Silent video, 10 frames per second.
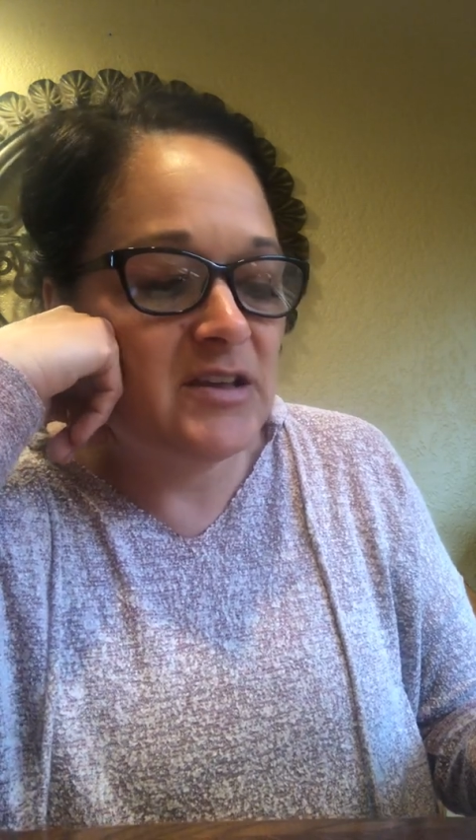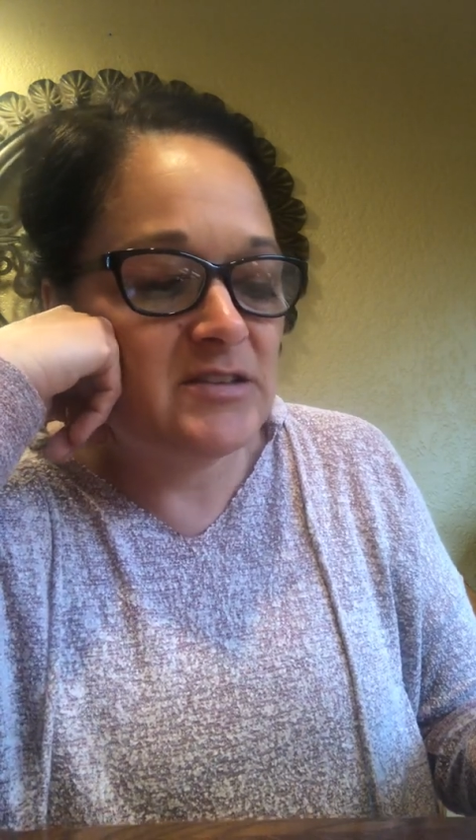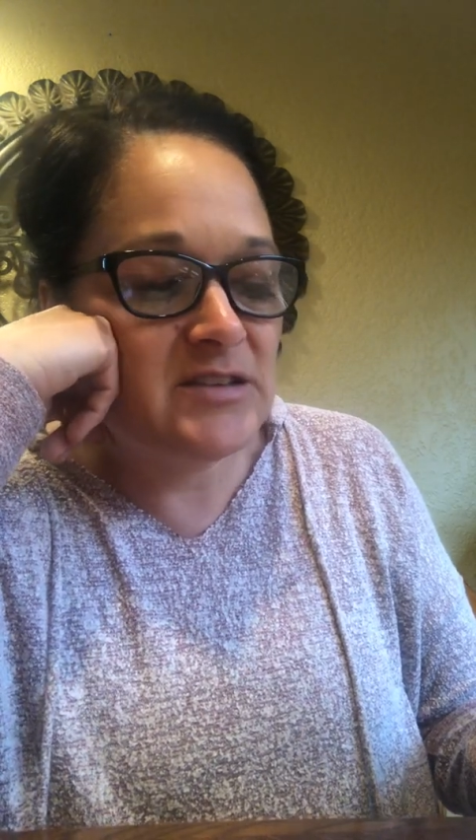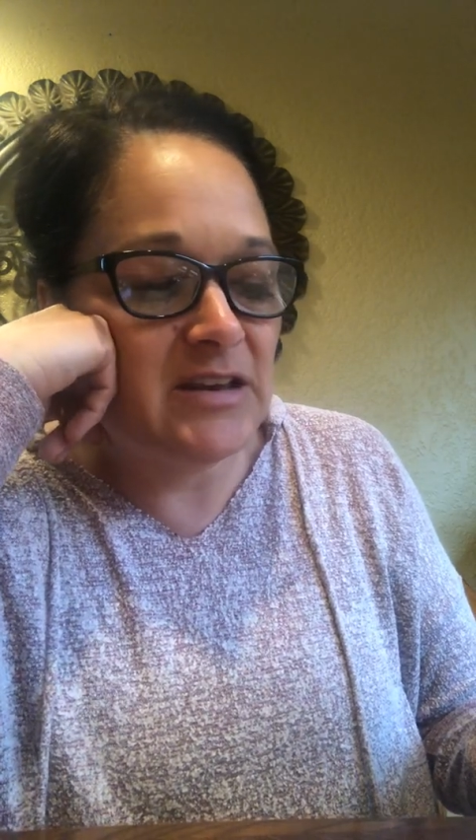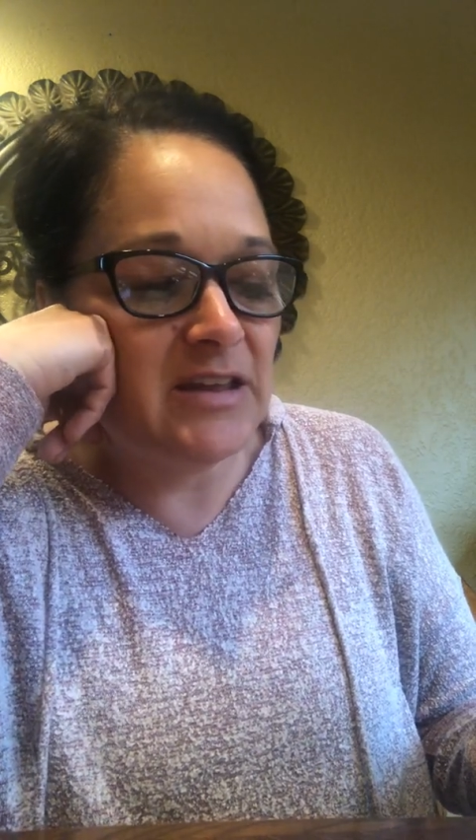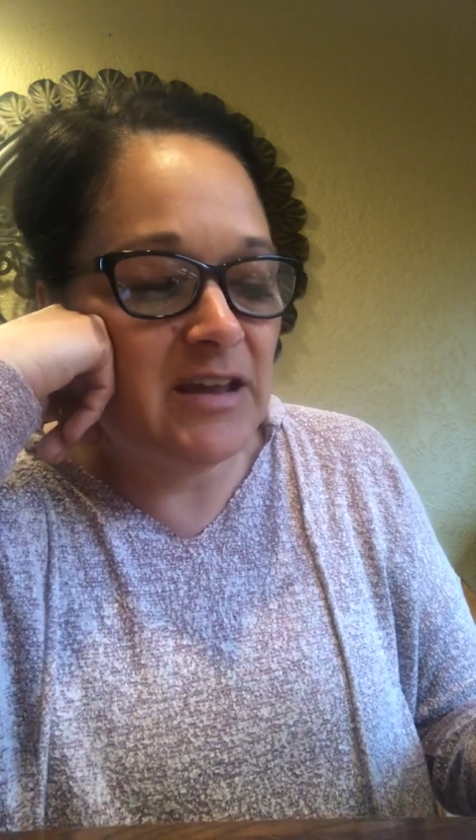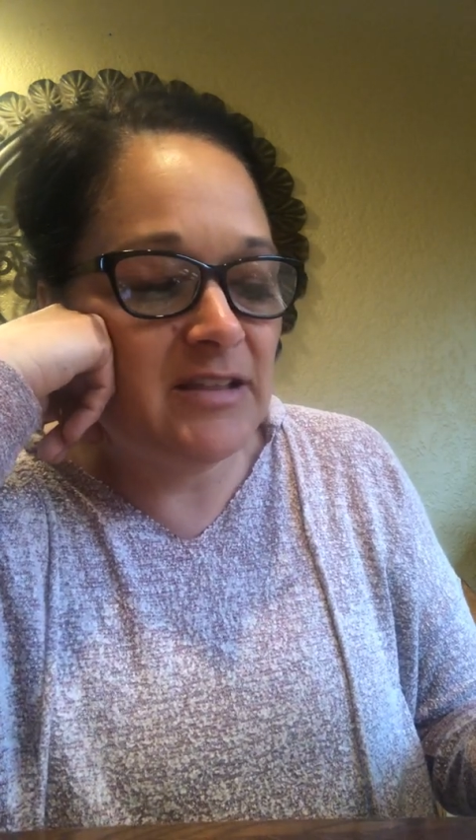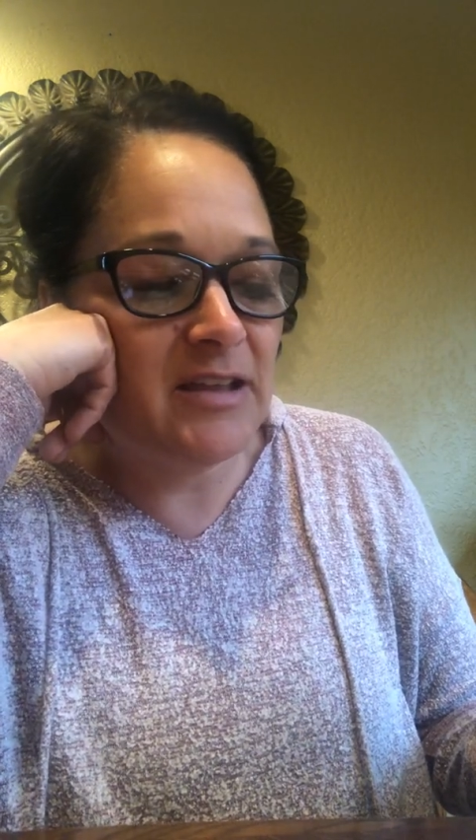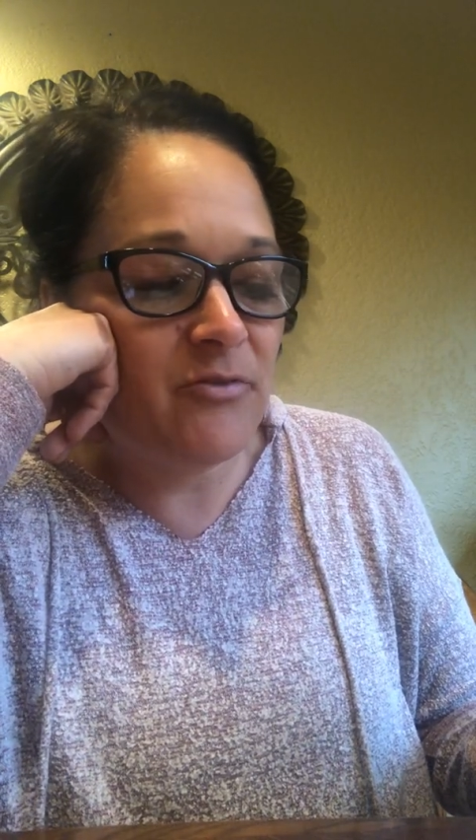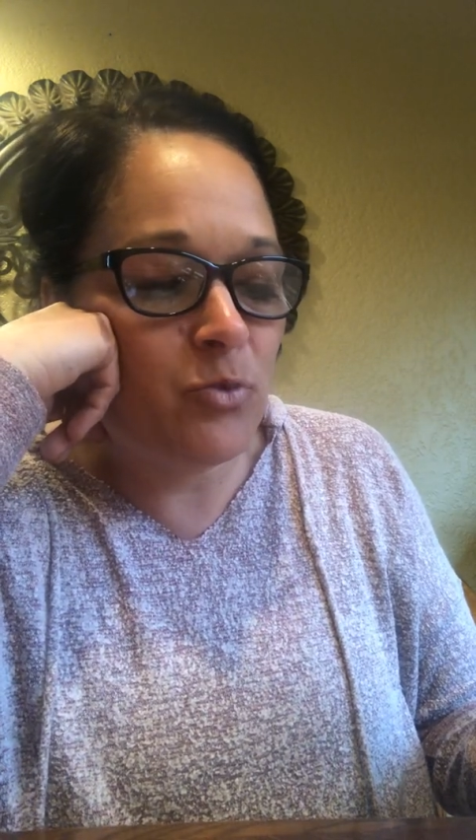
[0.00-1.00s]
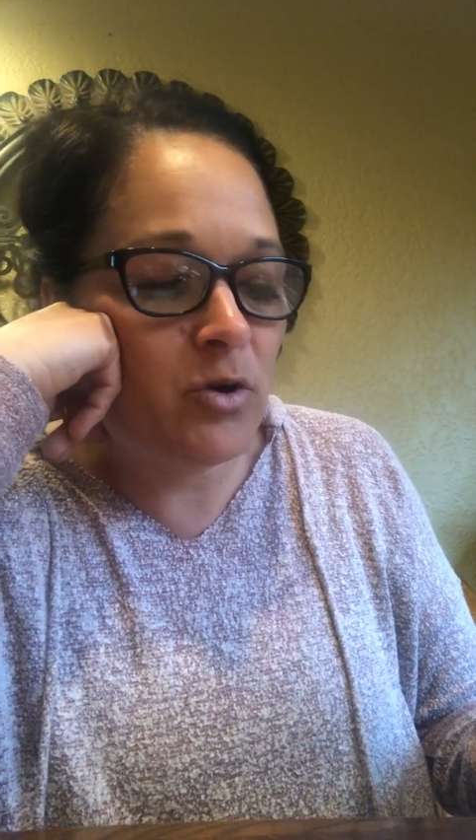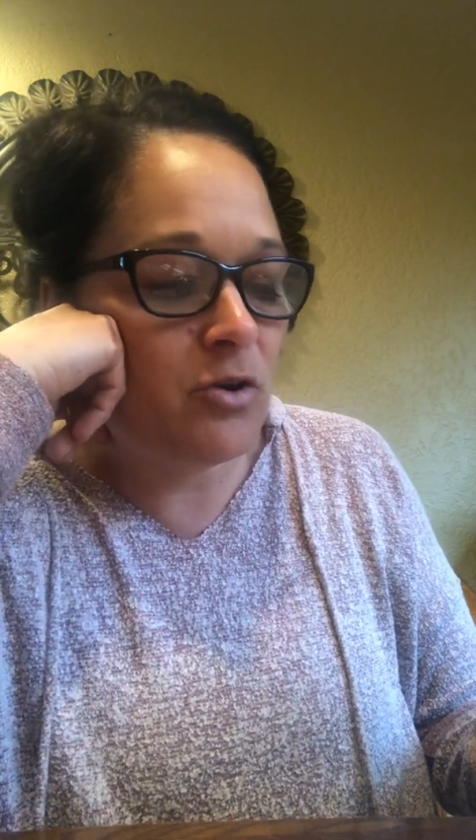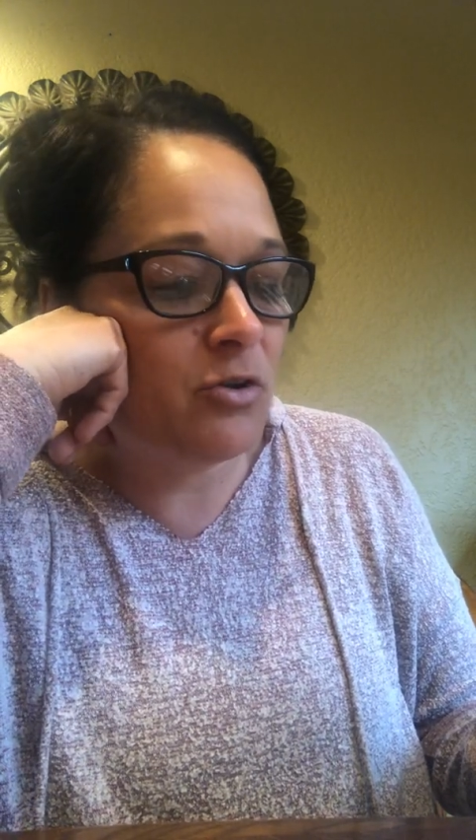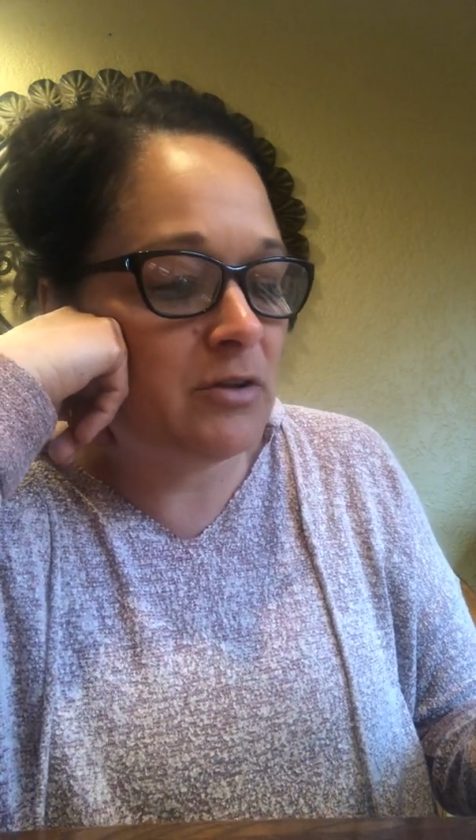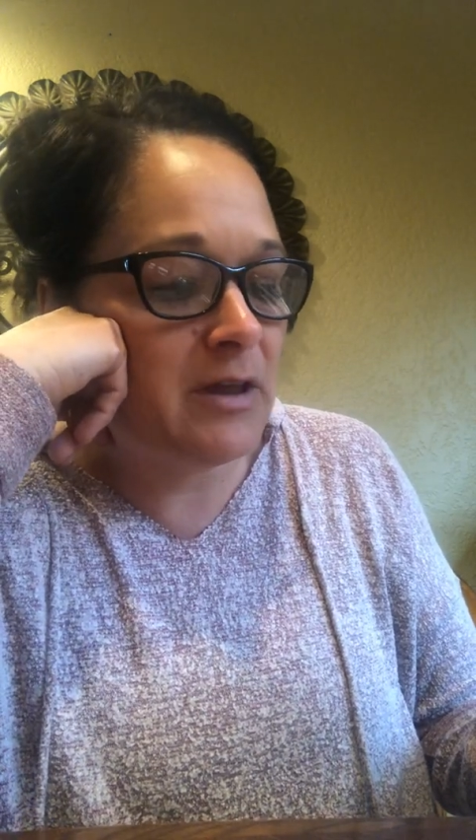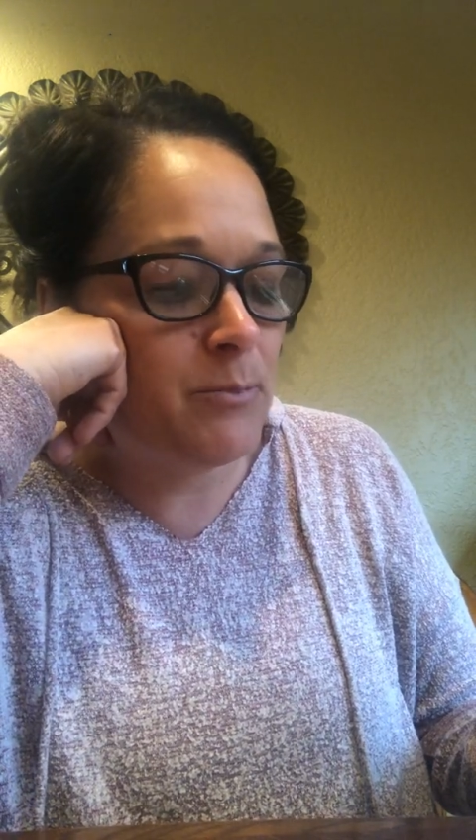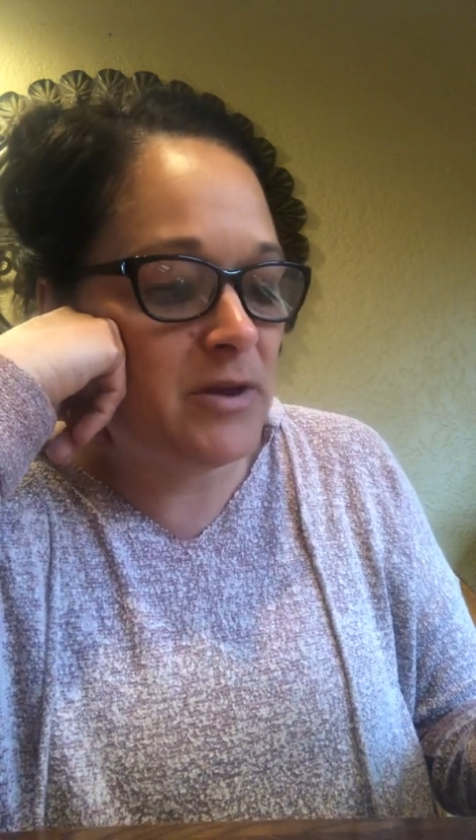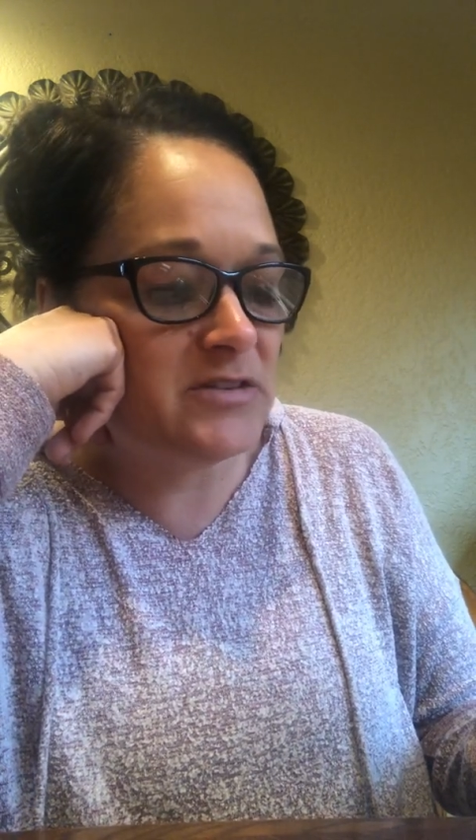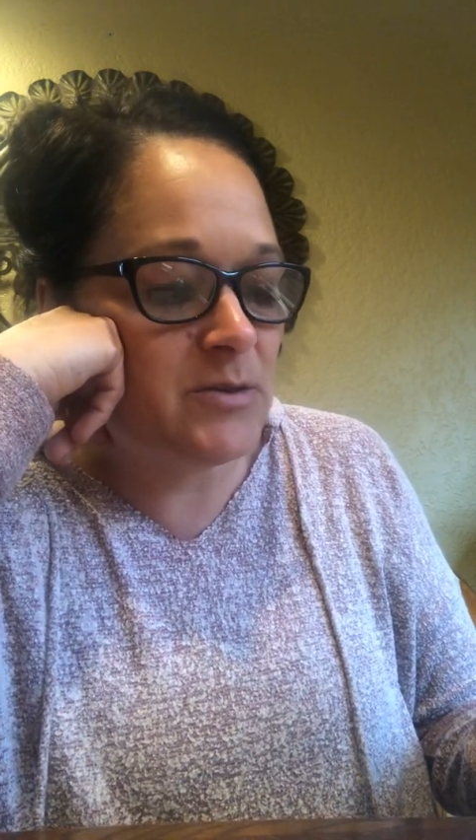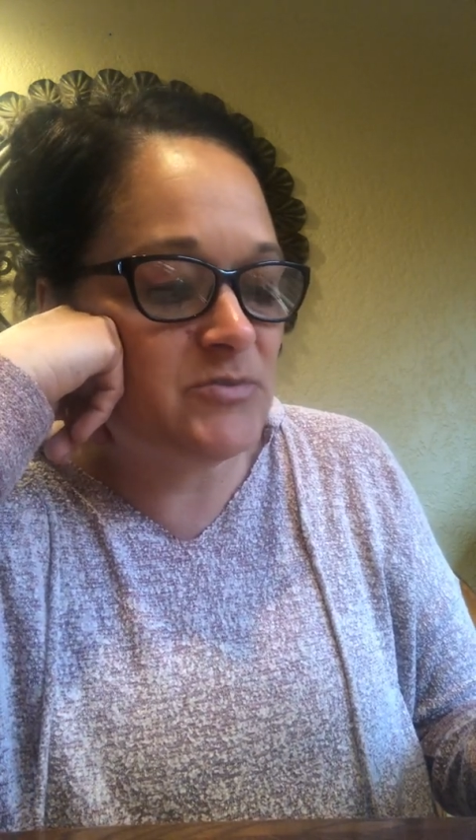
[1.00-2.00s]
Denny had left work early and
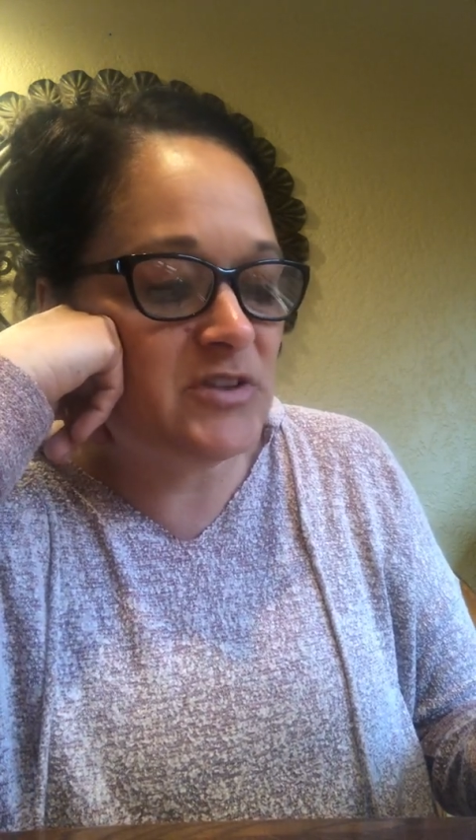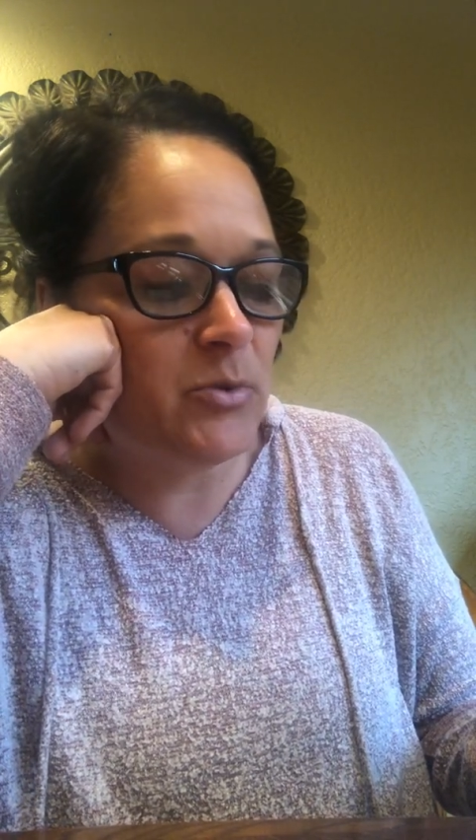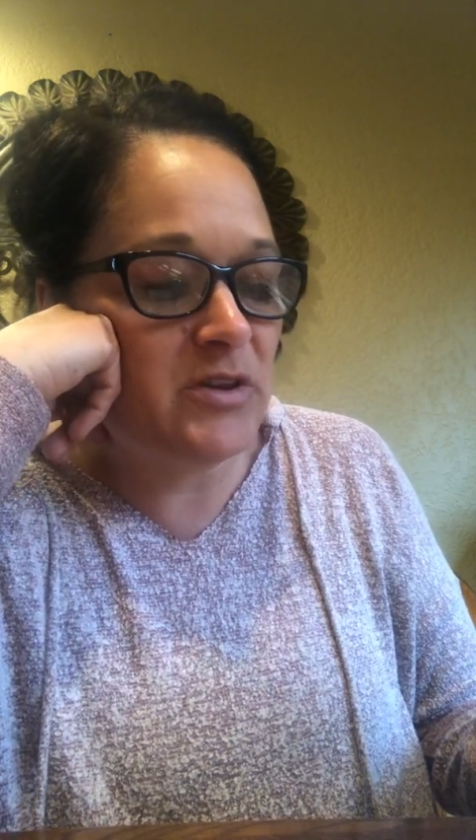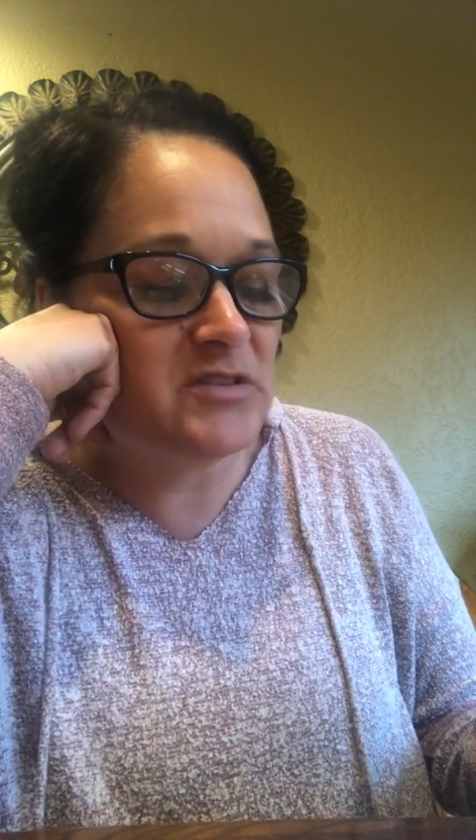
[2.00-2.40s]
picked up Zoe